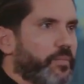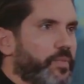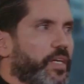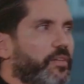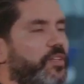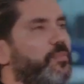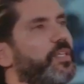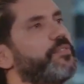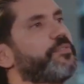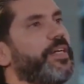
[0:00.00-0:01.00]
recover,
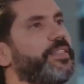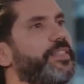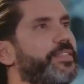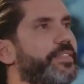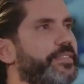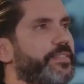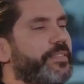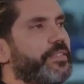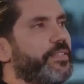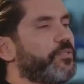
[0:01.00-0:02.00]
but I think
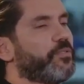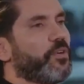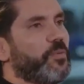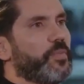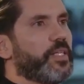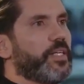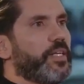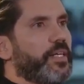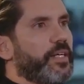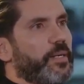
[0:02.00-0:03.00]
this new normal
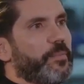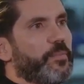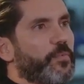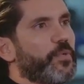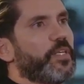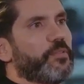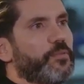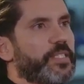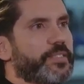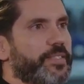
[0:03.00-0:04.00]

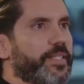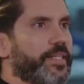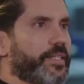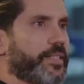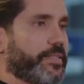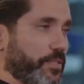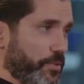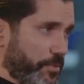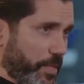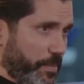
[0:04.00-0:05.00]
will stick.
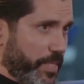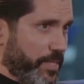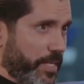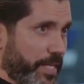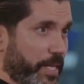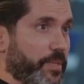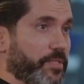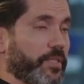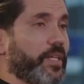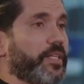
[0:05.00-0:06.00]
So companies like
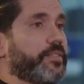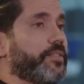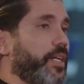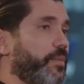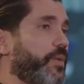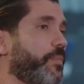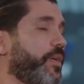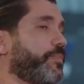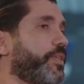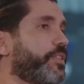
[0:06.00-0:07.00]
Amazon and
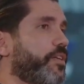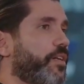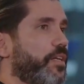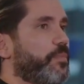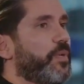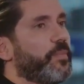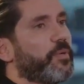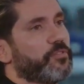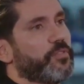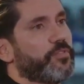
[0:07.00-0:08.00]
Alibaba, particularly Alibaba,
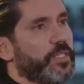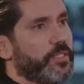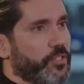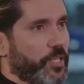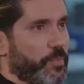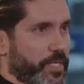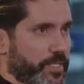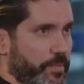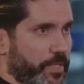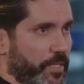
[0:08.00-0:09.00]
because we've seen the share price
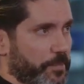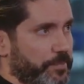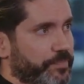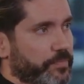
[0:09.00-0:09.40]
come down